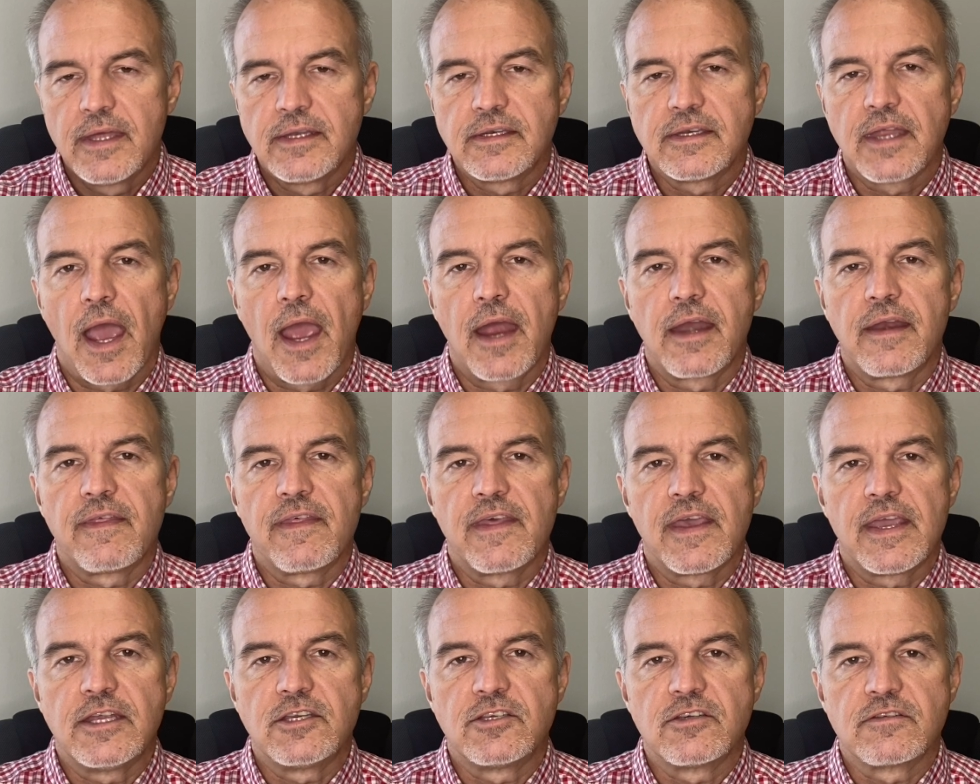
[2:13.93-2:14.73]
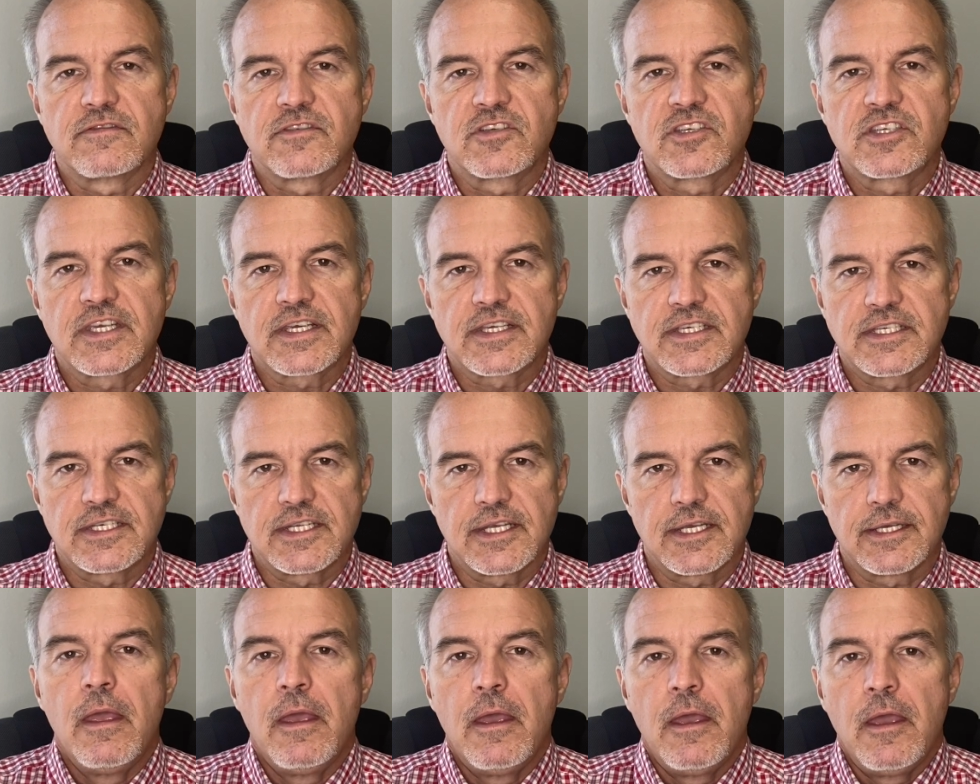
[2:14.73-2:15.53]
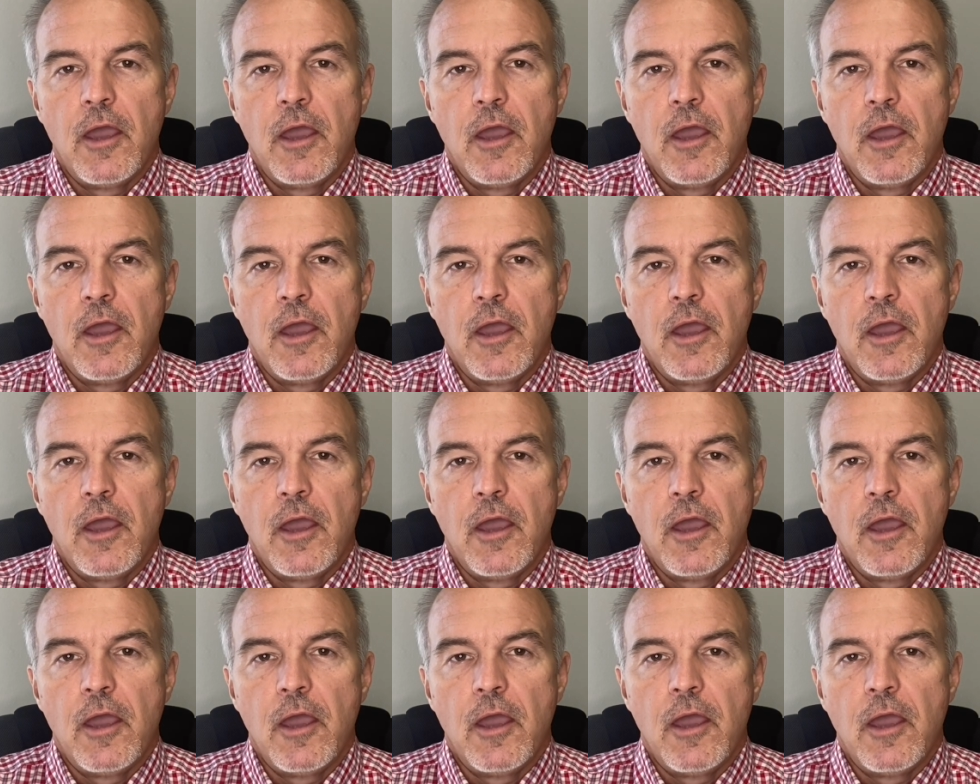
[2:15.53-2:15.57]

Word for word: died at the age of 60.